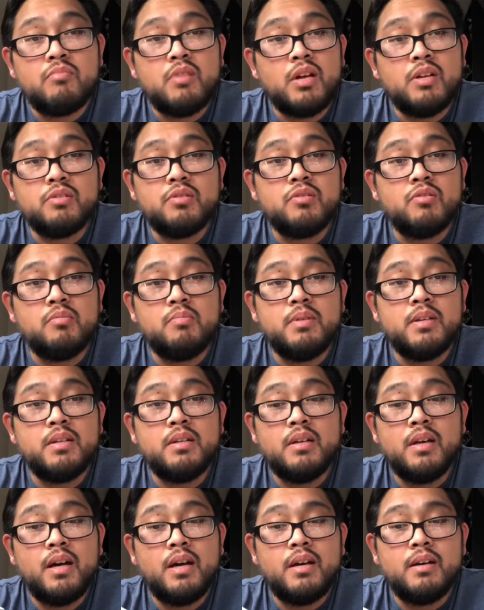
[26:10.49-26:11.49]
I'll still
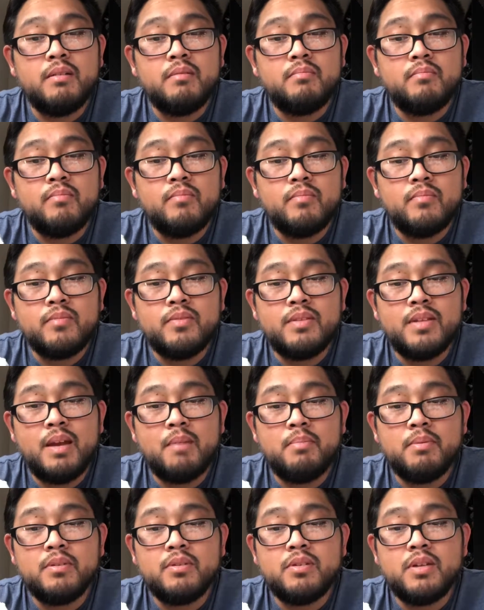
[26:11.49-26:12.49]
be
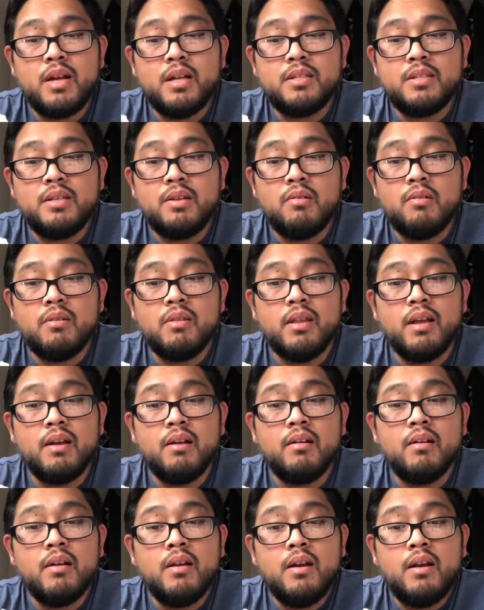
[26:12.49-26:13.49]
snapping shots here and
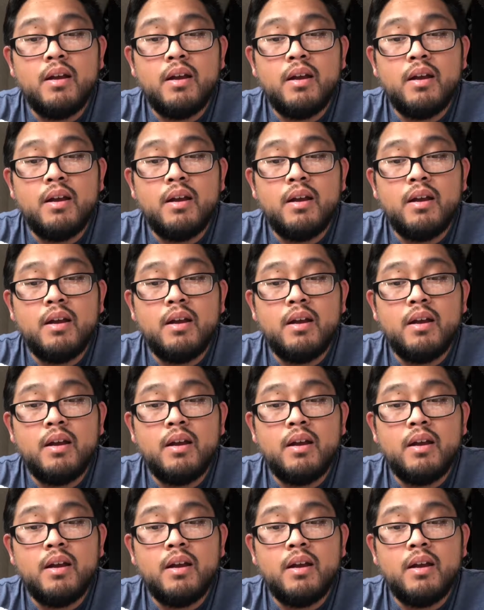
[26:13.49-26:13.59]
there